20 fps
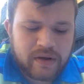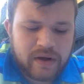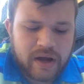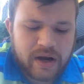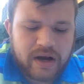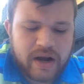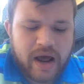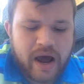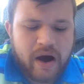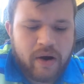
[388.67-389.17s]

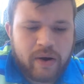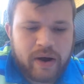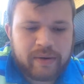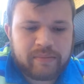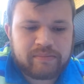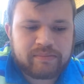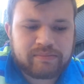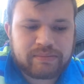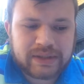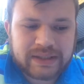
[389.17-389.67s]
And now I
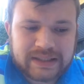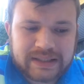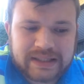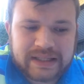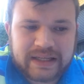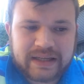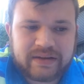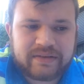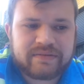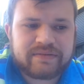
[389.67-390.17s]

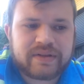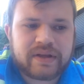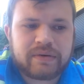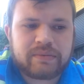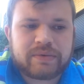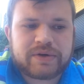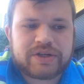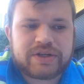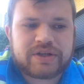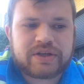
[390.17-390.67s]
believe that
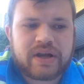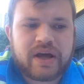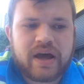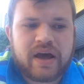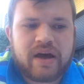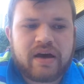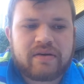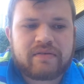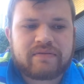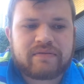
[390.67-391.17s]
we should
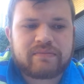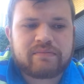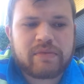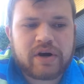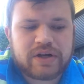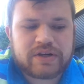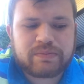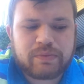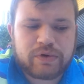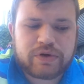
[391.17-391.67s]
have
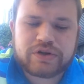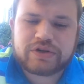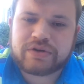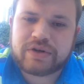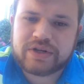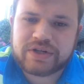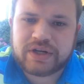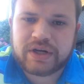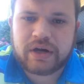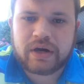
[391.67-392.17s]
much more
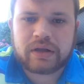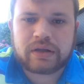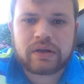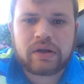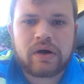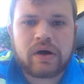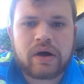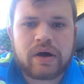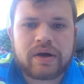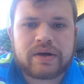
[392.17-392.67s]
stringent gun
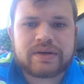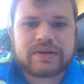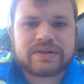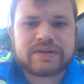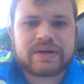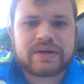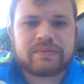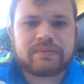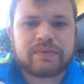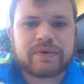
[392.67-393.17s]
laws,
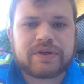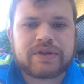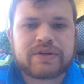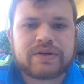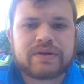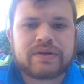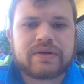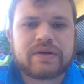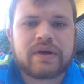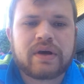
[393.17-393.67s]
and we
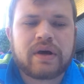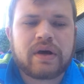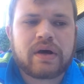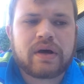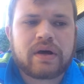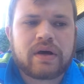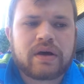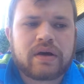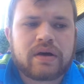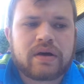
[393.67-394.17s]
should
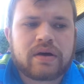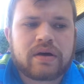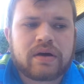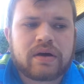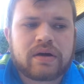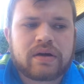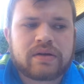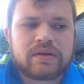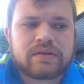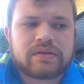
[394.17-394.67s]

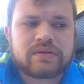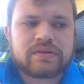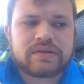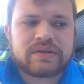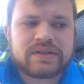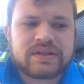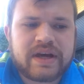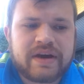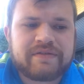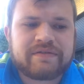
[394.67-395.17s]

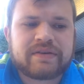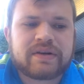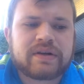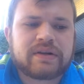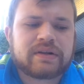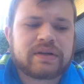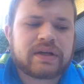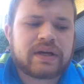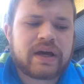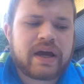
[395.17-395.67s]

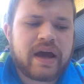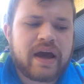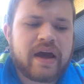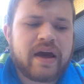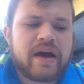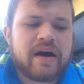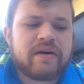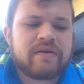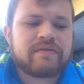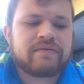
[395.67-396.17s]
definitely
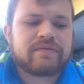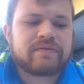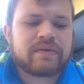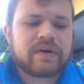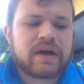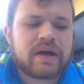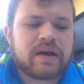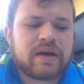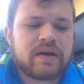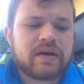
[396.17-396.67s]
have
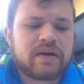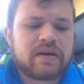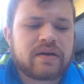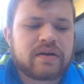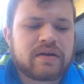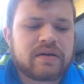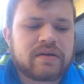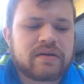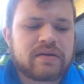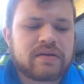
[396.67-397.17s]
a